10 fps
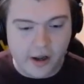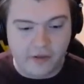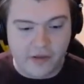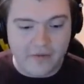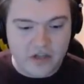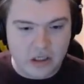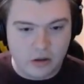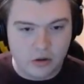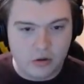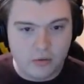The other
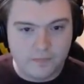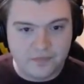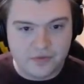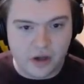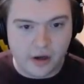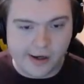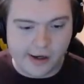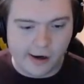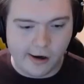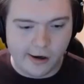2
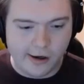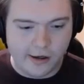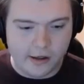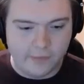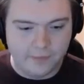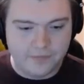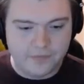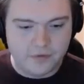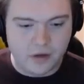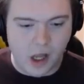are
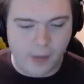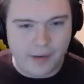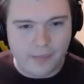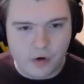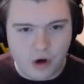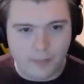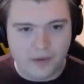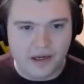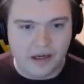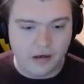a bit more
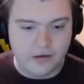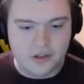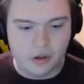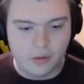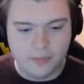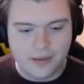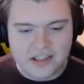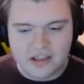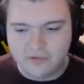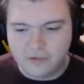complicated. So
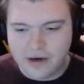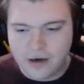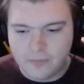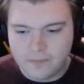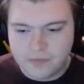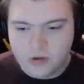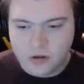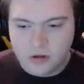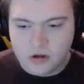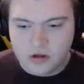Blessing of Freedom,
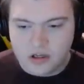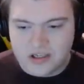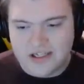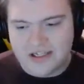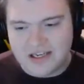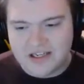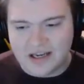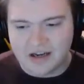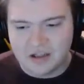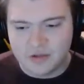16
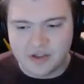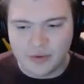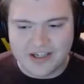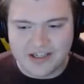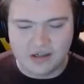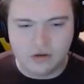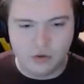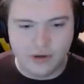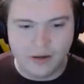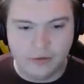seconds with a 20-second
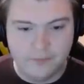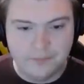cooldown,